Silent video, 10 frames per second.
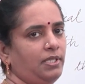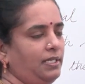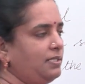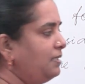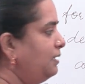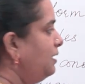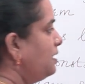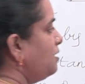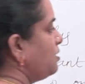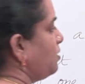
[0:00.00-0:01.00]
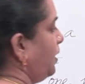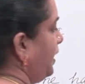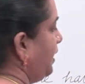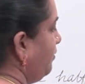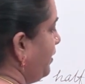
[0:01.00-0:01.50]
sides. So,
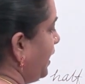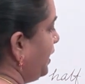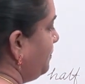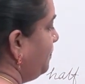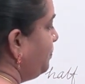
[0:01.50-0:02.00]
squaring we get,